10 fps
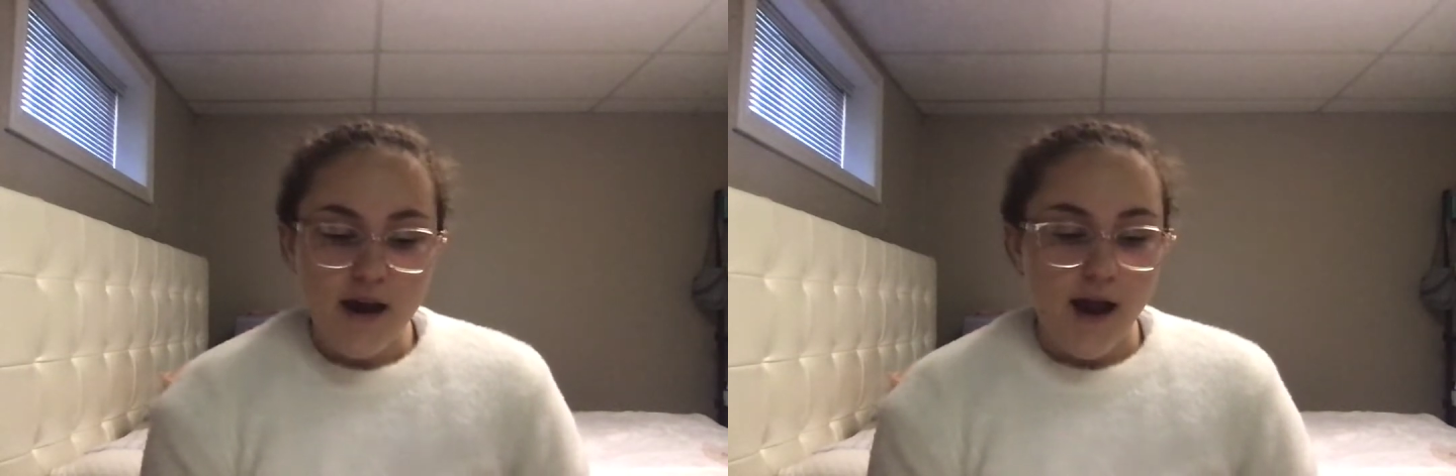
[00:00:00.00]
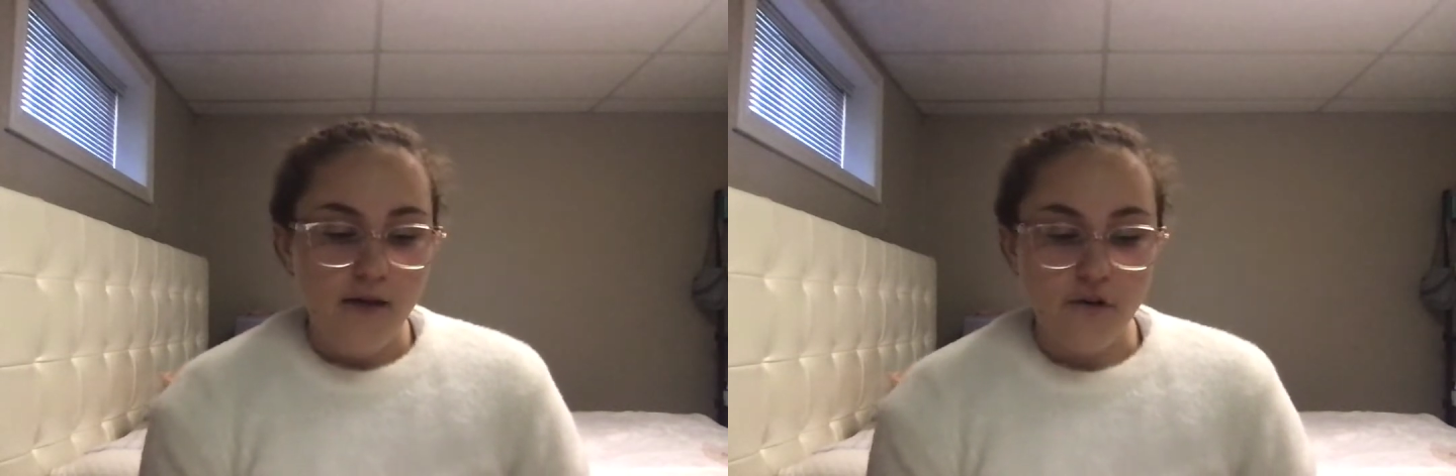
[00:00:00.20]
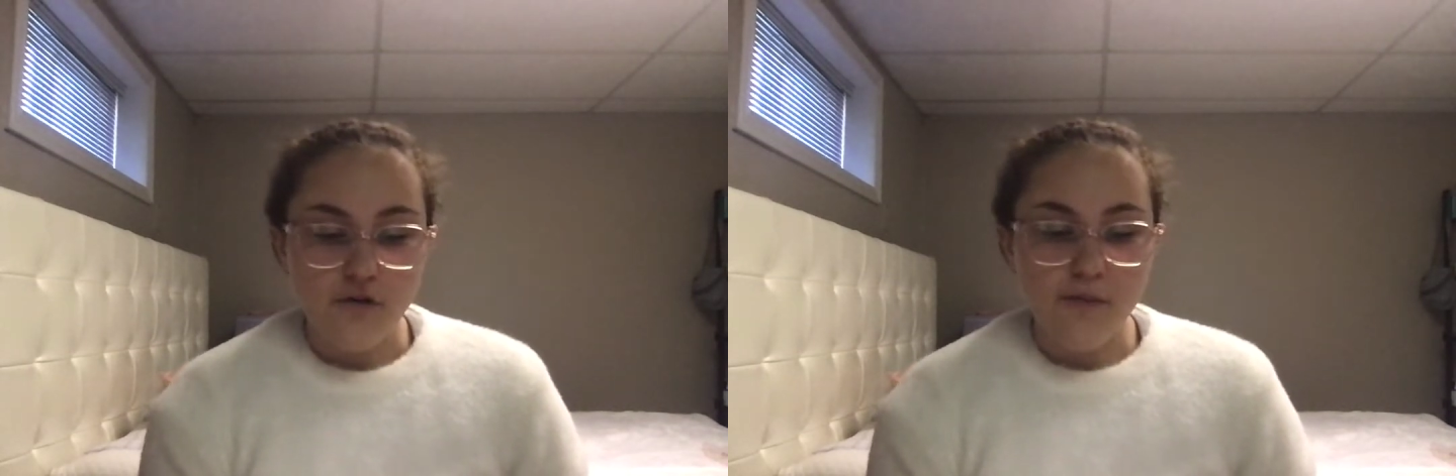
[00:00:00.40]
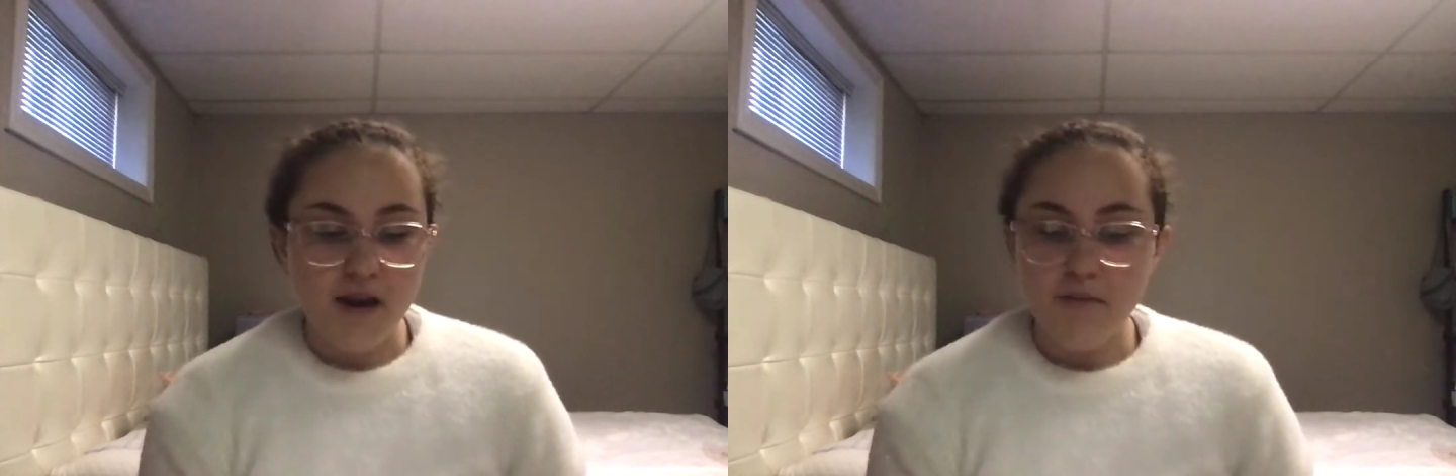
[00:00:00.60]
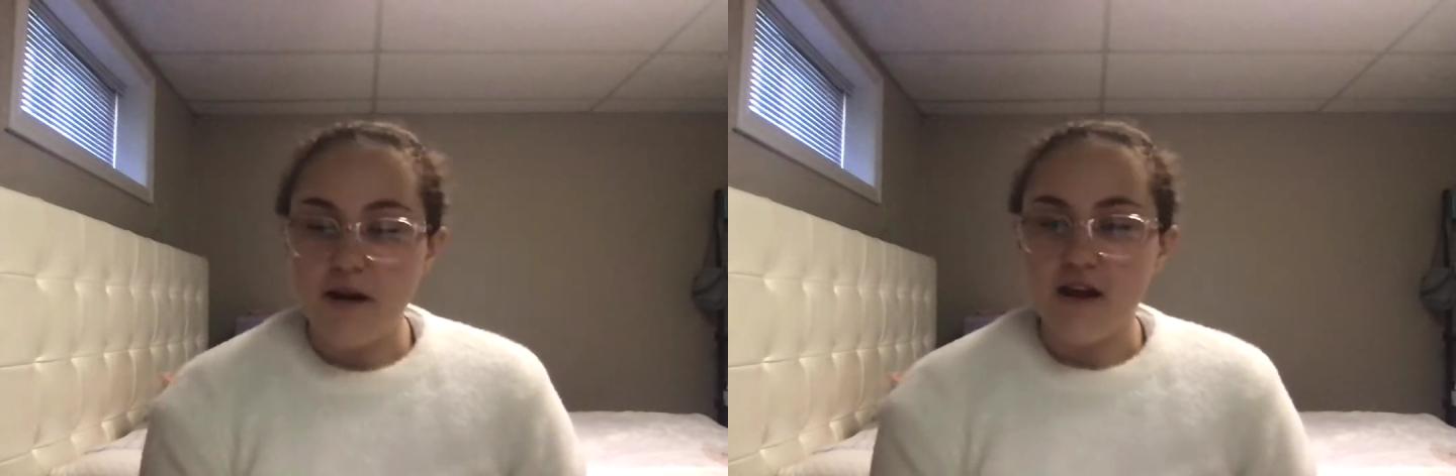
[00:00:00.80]
and there's
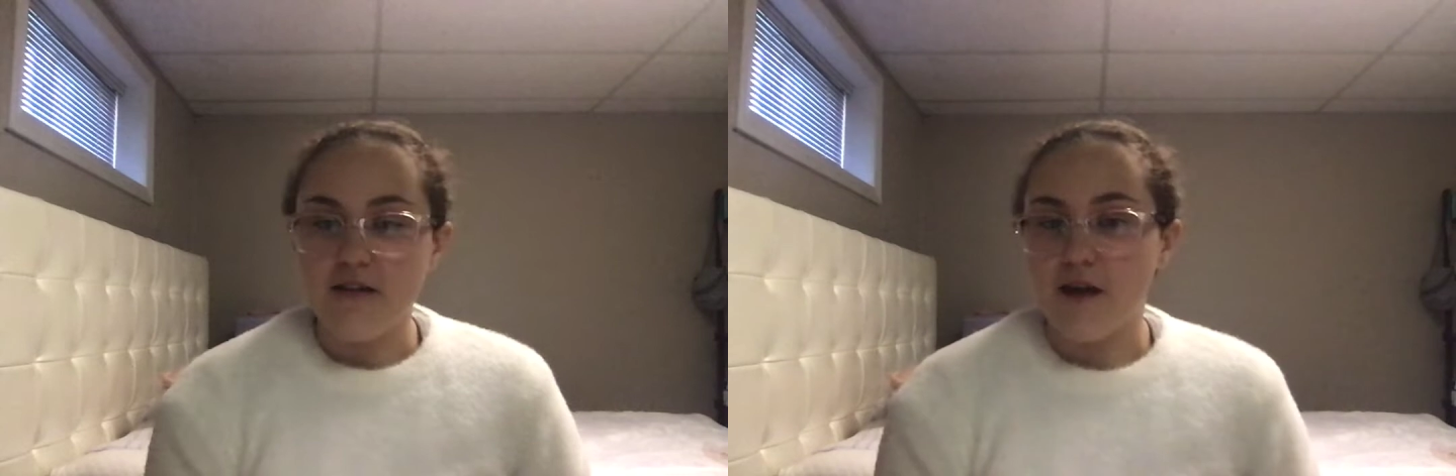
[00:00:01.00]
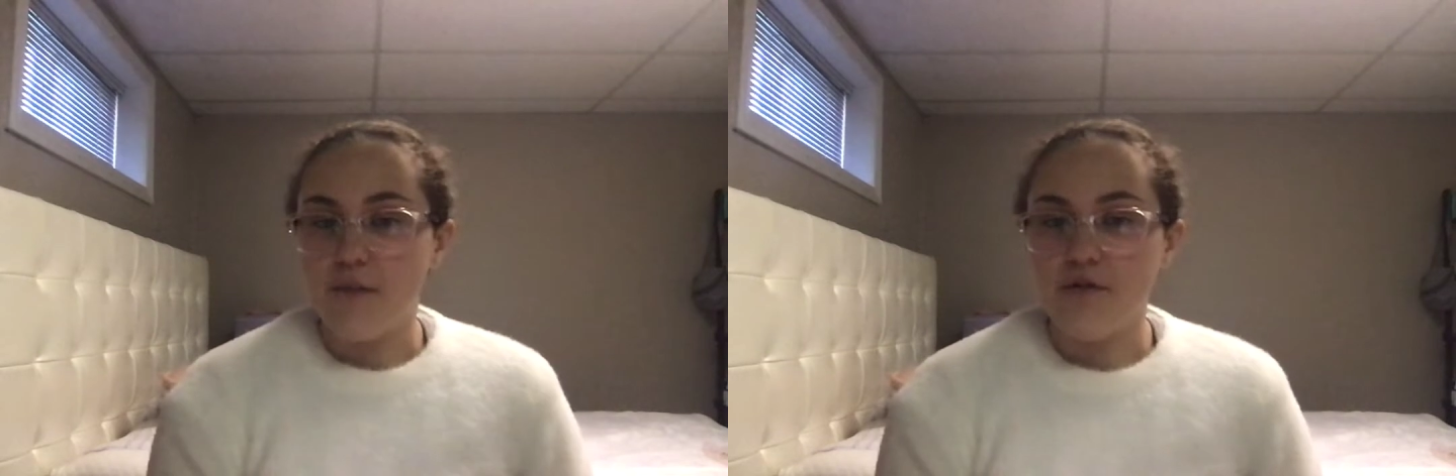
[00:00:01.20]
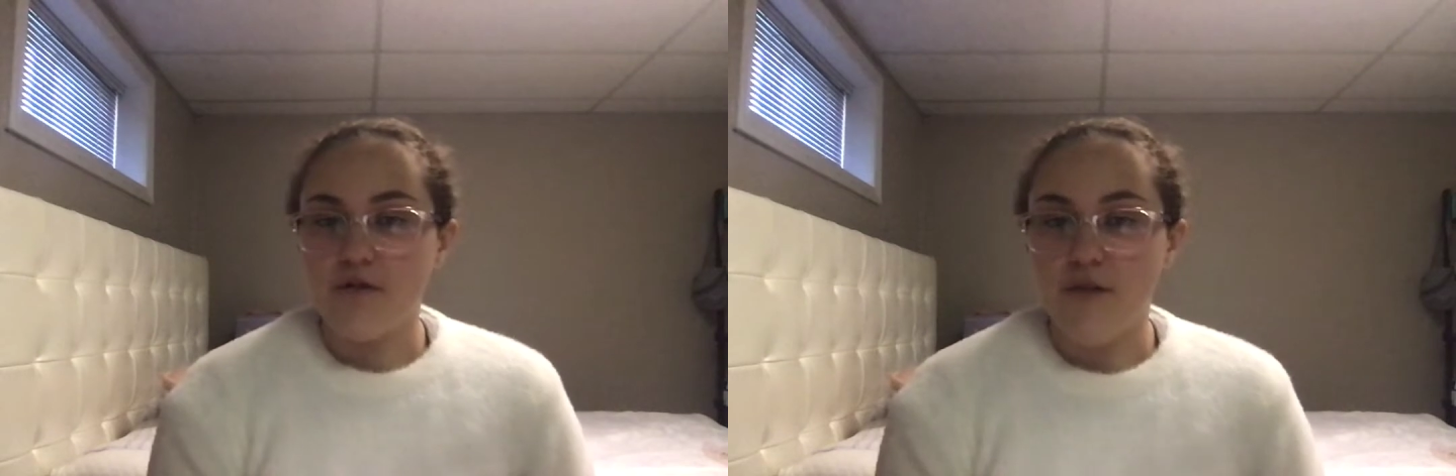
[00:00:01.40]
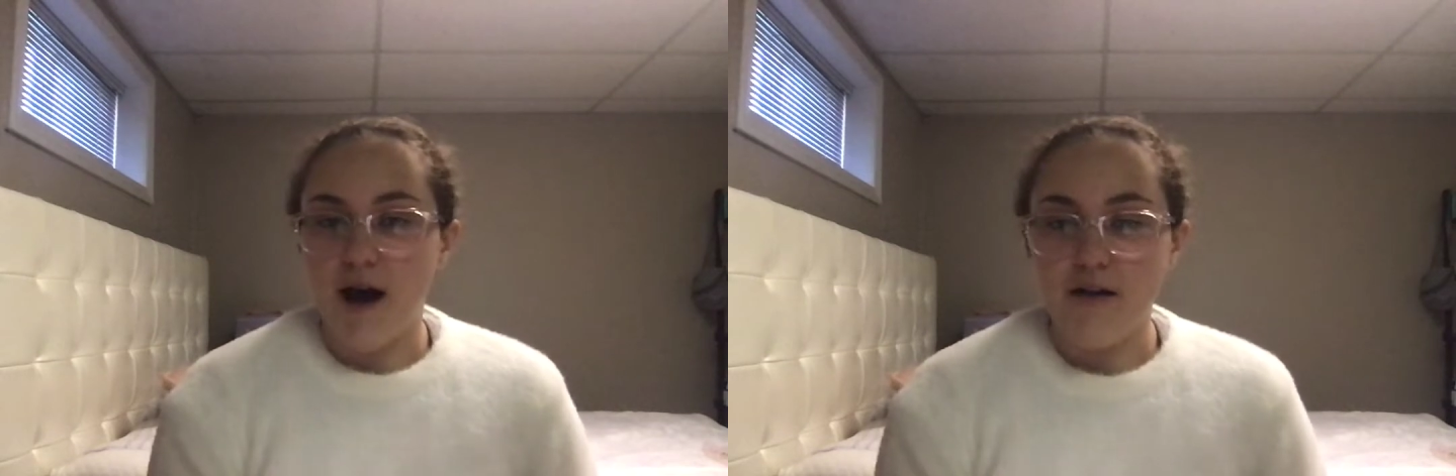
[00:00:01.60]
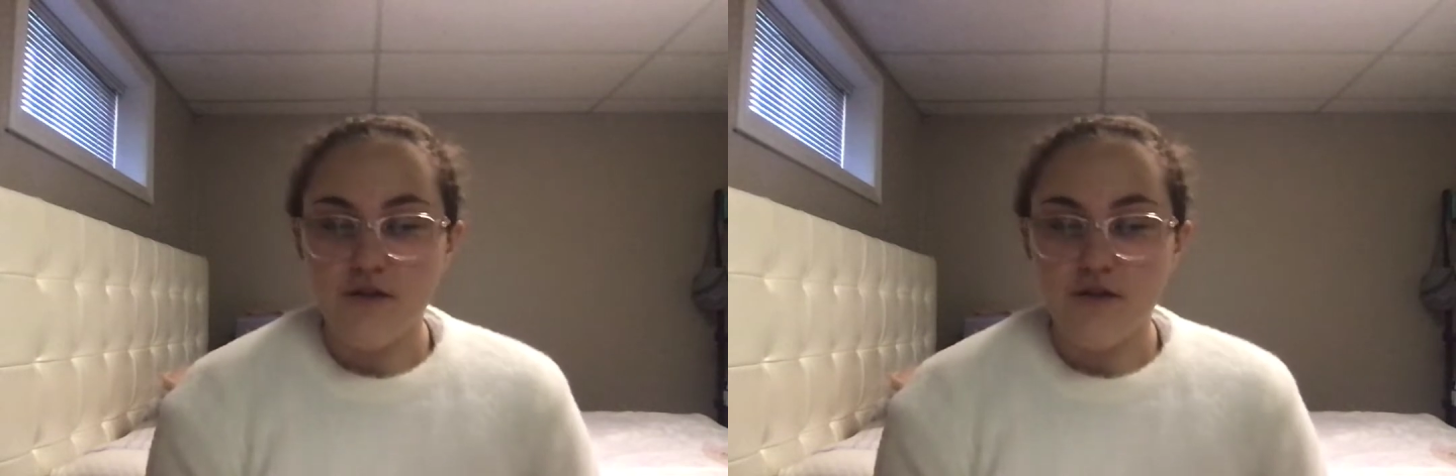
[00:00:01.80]
many examples of that.